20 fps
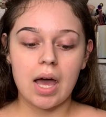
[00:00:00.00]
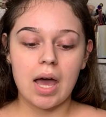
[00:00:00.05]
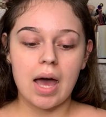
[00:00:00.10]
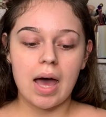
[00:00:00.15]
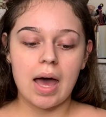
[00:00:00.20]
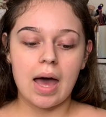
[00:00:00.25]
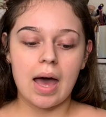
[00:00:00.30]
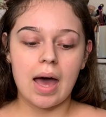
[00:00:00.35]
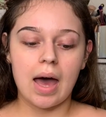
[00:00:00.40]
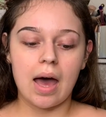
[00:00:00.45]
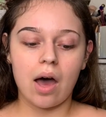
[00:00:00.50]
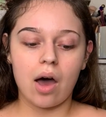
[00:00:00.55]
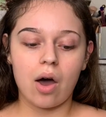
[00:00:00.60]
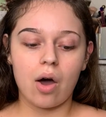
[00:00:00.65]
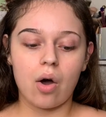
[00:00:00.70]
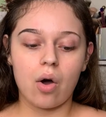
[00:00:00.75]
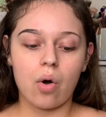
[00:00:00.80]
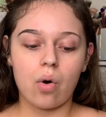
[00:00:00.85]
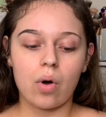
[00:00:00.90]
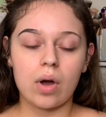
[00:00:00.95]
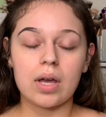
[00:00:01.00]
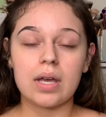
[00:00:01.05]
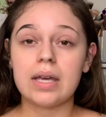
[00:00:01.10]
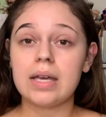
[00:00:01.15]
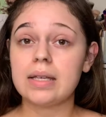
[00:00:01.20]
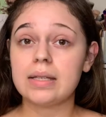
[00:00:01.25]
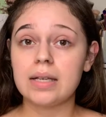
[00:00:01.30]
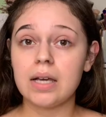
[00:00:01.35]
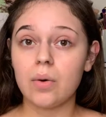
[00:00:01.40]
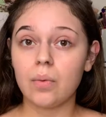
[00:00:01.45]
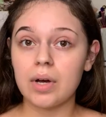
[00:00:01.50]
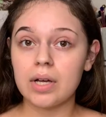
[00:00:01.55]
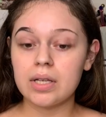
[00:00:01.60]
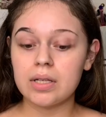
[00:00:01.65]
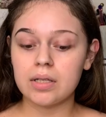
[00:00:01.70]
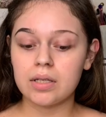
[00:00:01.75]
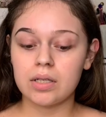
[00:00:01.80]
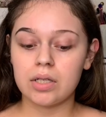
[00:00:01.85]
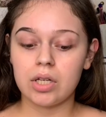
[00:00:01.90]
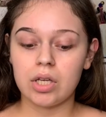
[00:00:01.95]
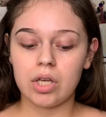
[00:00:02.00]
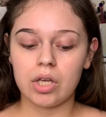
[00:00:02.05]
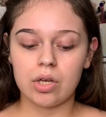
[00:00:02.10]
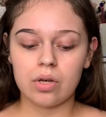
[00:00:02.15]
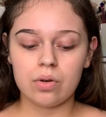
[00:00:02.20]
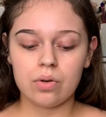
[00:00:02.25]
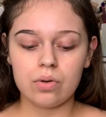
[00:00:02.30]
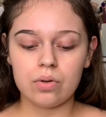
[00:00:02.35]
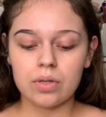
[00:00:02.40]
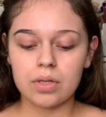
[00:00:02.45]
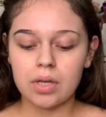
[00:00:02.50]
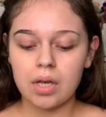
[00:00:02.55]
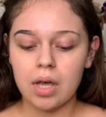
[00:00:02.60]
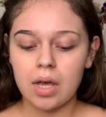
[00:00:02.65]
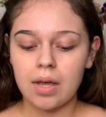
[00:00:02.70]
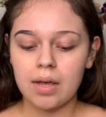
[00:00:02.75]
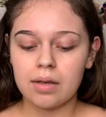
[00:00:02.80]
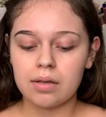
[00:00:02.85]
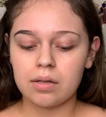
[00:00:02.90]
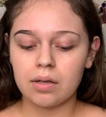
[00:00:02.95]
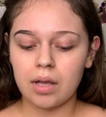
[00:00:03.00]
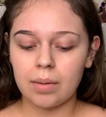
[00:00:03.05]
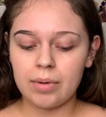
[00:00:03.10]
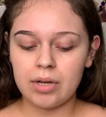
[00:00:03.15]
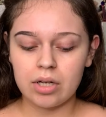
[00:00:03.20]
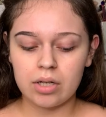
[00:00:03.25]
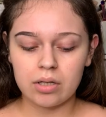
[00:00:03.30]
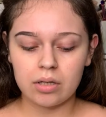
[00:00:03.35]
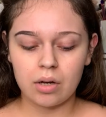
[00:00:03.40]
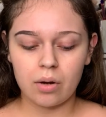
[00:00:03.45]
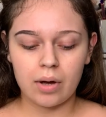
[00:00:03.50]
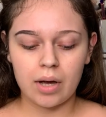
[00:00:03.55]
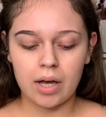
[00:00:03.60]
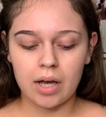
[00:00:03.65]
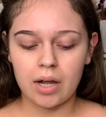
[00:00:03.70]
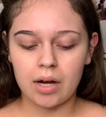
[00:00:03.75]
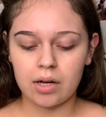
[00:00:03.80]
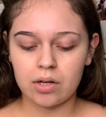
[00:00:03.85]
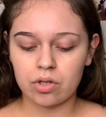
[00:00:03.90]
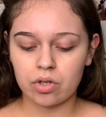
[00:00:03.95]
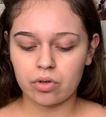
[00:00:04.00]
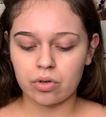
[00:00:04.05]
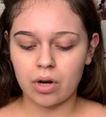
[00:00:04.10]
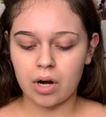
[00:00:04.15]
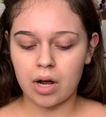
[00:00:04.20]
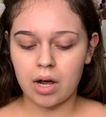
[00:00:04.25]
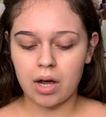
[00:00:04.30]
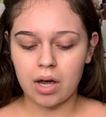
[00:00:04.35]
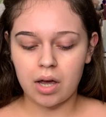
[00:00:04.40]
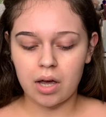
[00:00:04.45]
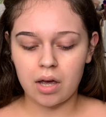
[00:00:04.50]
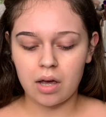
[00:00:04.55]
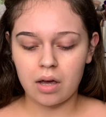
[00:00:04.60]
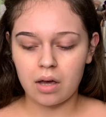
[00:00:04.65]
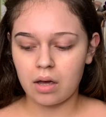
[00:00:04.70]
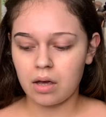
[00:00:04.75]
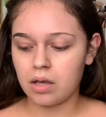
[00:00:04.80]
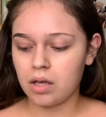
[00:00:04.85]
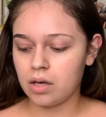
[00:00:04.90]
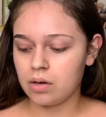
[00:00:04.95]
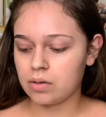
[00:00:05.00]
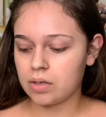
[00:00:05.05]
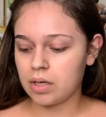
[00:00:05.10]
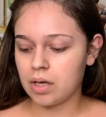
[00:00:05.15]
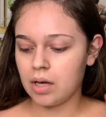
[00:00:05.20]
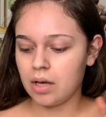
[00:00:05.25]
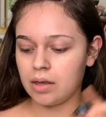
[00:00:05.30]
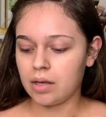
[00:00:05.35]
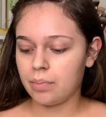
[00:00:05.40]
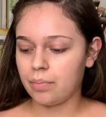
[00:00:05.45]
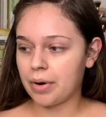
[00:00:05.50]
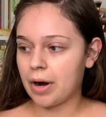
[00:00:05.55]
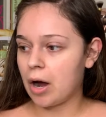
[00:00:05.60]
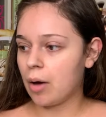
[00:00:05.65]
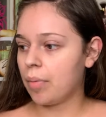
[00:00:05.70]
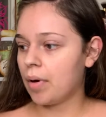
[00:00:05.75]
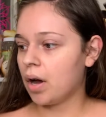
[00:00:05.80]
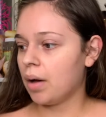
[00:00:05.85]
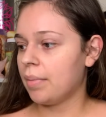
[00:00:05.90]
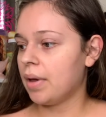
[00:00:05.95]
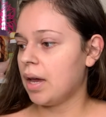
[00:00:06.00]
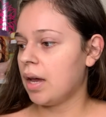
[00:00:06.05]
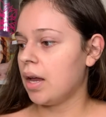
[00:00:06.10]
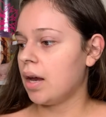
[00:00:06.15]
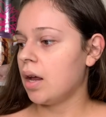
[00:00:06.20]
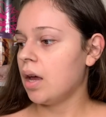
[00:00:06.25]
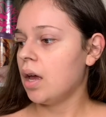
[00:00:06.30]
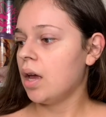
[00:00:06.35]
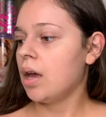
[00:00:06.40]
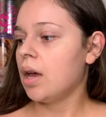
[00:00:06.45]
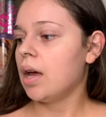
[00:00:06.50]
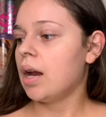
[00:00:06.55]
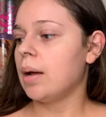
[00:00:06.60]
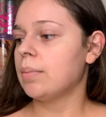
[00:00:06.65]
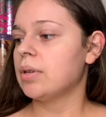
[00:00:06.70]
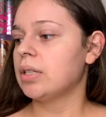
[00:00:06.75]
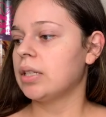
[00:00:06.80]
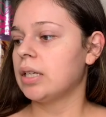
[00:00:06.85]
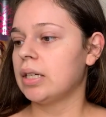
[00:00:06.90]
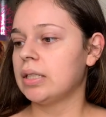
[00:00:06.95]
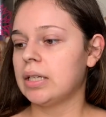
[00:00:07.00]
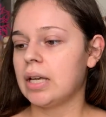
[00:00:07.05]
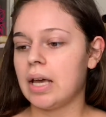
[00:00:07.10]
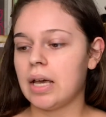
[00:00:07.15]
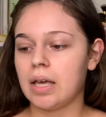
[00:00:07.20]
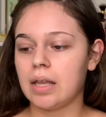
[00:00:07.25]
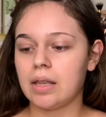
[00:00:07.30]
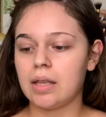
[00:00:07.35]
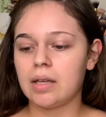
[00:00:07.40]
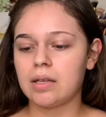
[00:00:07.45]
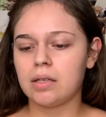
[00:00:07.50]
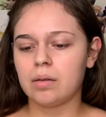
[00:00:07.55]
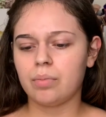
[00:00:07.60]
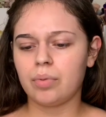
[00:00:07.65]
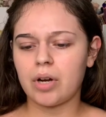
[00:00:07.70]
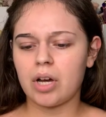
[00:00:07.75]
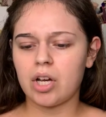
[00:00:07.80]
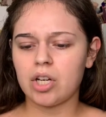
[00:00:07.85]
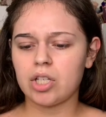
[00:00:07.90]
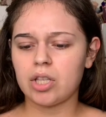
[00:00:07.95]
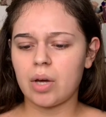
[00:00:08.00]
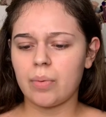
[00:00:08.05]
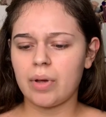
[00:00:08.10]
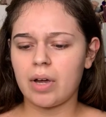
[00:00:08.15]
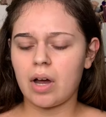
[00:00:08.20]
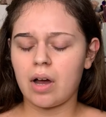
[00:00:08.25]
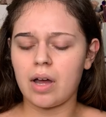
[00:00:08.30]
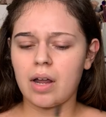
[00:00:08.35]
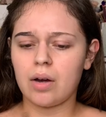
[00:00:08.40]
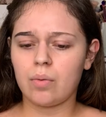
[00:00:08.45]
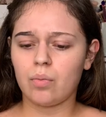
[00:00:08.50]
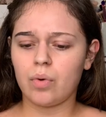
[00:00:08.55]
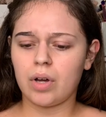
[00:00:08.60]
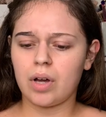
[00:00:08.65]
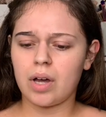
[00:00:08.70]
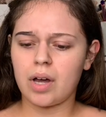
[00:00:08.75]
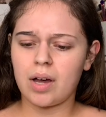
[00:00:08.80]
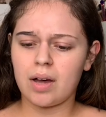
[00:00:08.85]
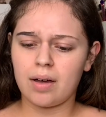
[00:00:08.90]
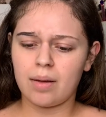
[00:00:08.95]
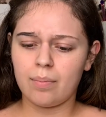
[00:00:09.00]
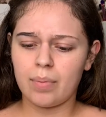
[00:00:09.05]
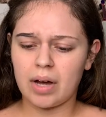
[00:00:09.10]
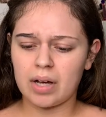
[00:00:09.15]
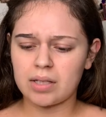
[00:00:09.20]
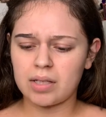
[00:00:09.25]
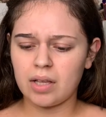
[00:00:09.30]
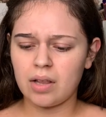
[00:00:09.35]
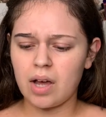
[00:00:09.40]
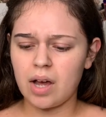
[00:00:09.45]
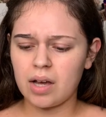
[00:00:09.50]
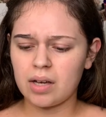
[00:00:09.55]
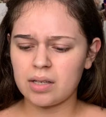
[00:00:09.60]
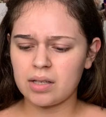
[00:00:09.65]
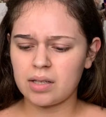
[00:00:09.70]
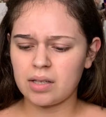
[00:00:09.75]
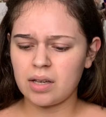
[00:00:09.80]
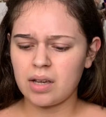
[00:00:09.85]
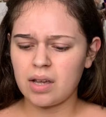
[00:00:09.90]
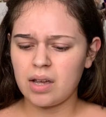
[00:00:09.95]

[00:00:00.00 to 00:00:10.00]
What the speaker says: how easy it was to use. So let me just go ahead and try using the brow pomade. I'm just going to take this brush that we got in BoxyCharm.